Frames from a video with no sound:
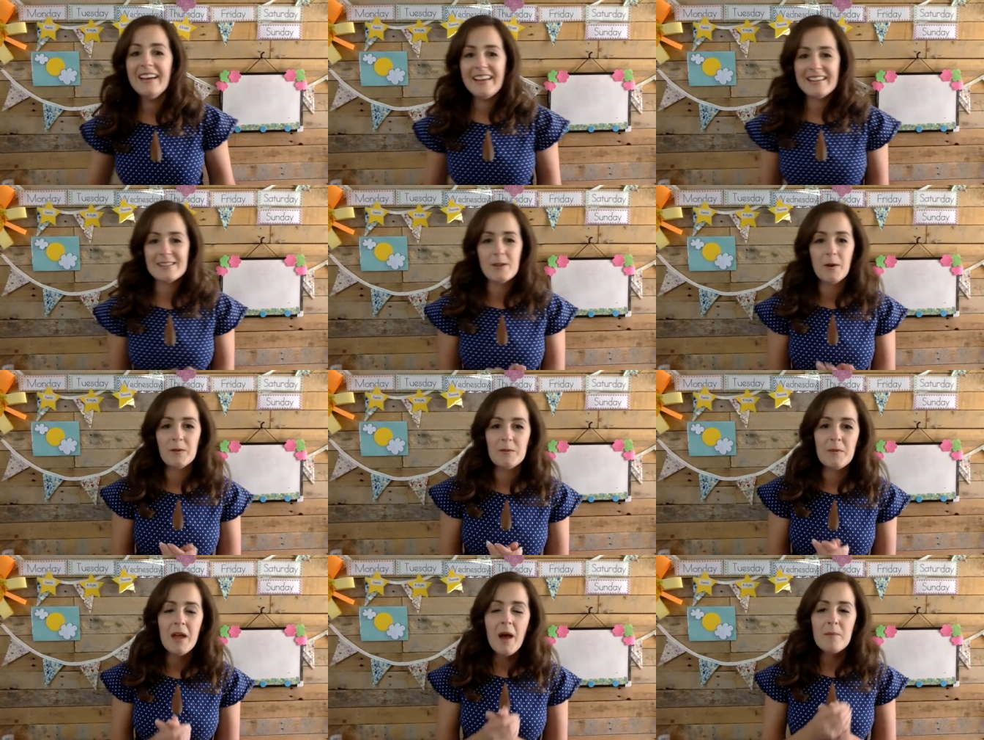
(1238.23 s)
It's
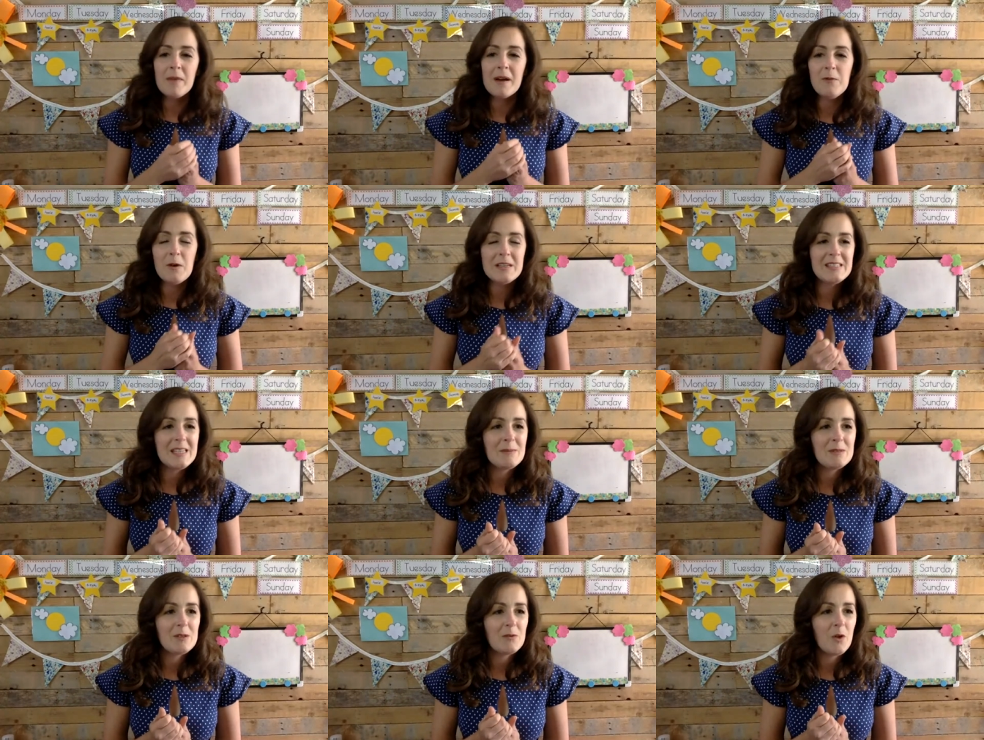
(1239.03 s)
gotten, my voice
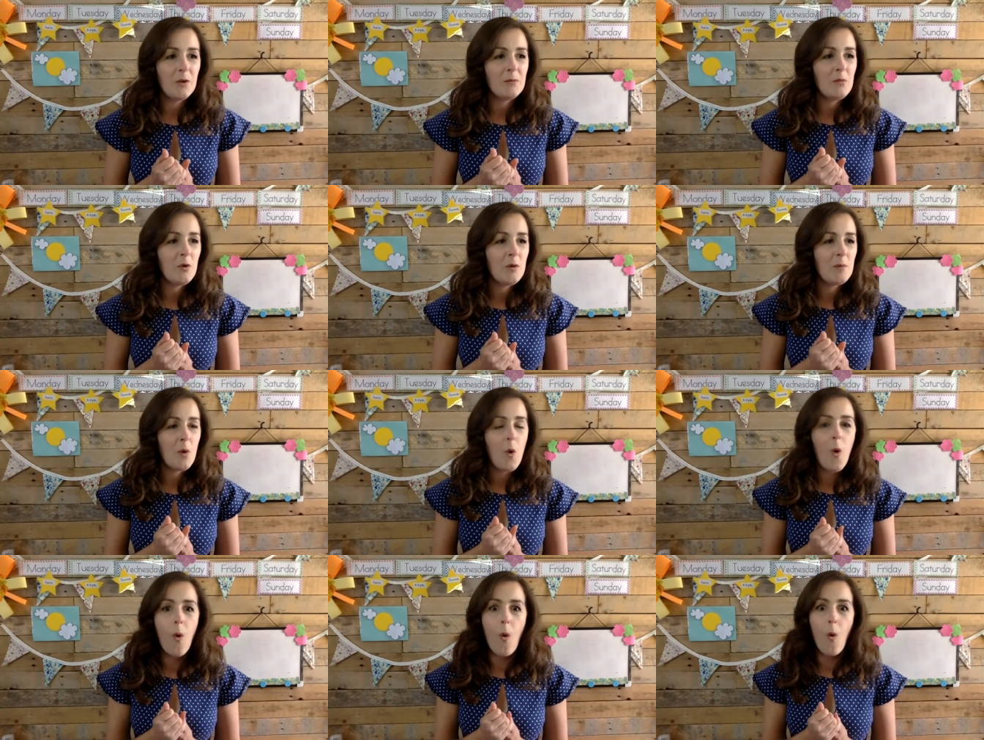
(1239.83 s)
seems to have gotten more and
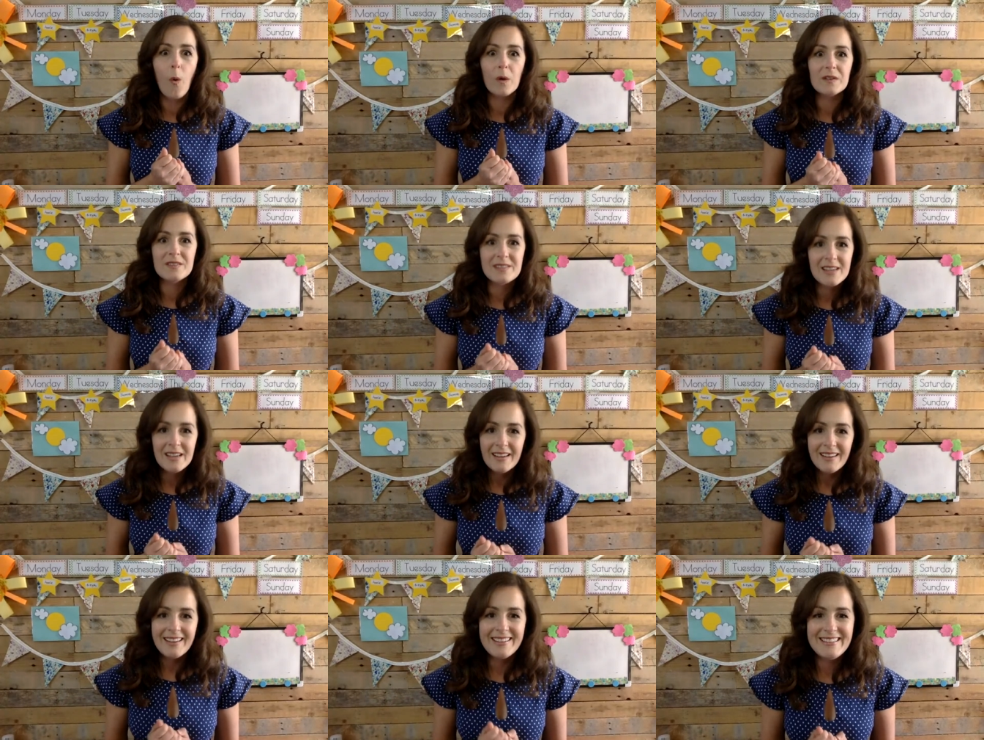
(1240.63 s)
more hoarse
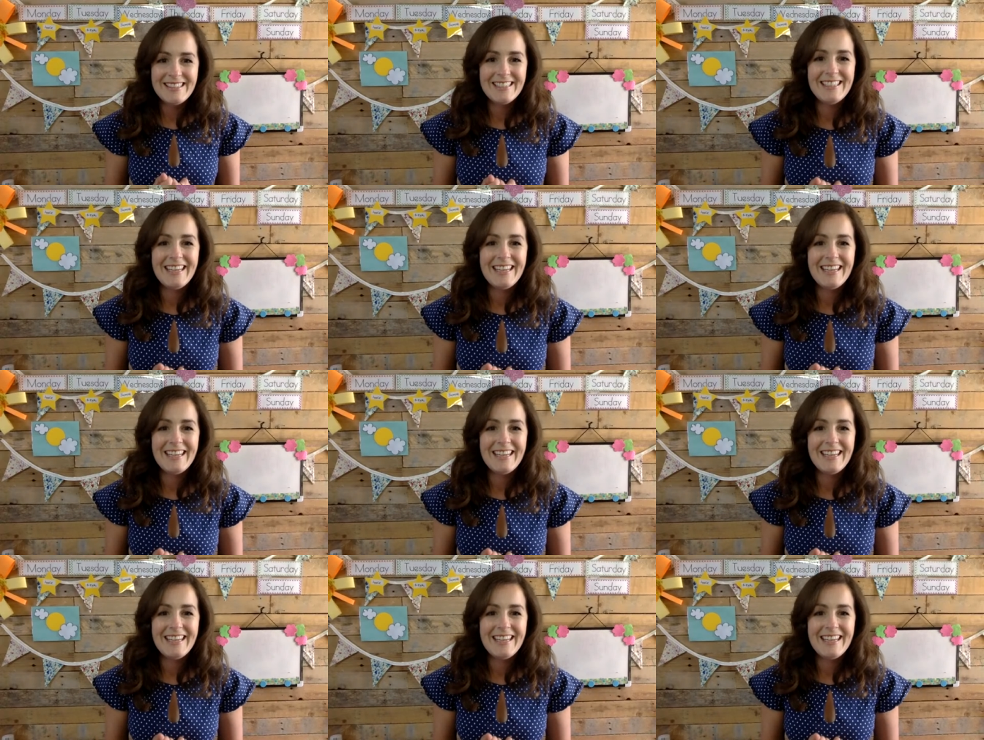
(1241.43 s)
as the